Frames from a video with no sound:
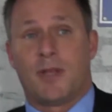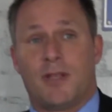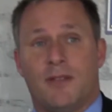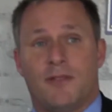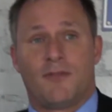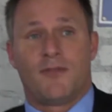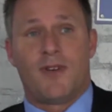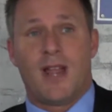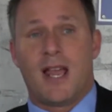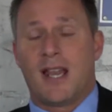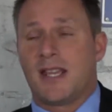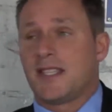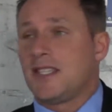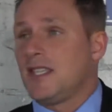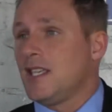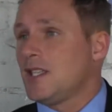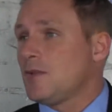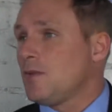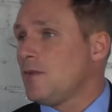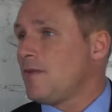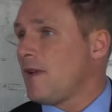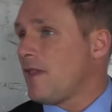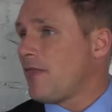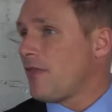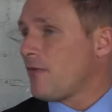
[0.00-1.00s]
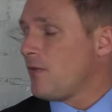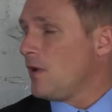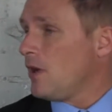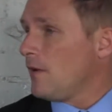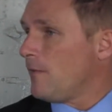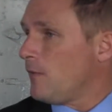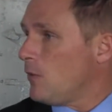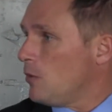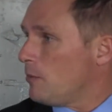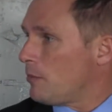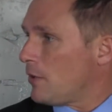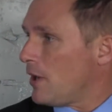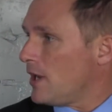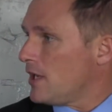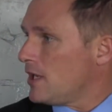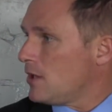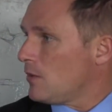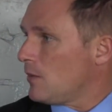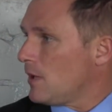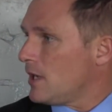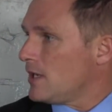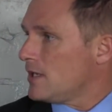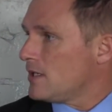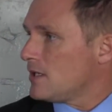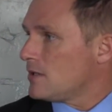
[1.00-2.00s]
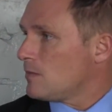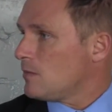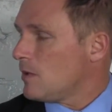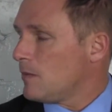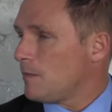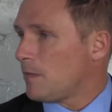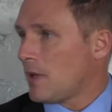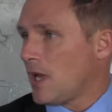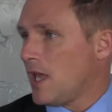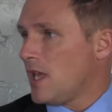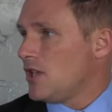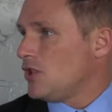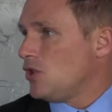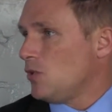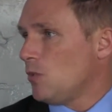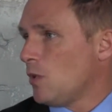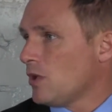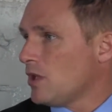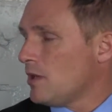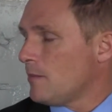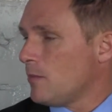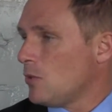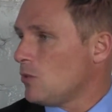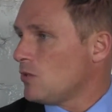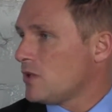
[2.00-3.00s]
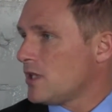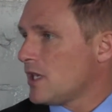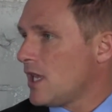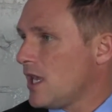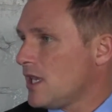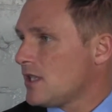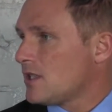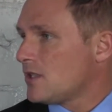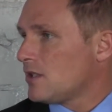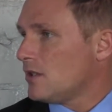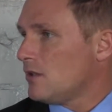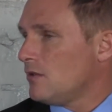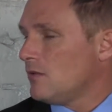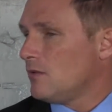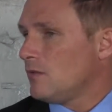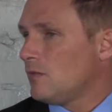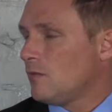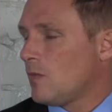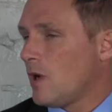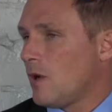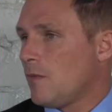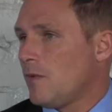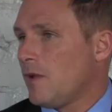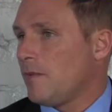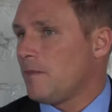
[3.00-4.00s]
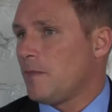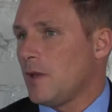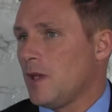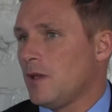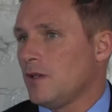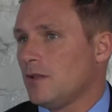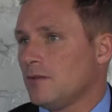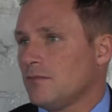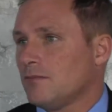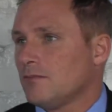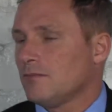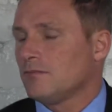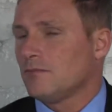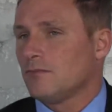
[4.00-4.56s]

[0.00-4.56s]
but the reality is we've had 3 or 4 breakaways with players you want the ball to get to, where we've been,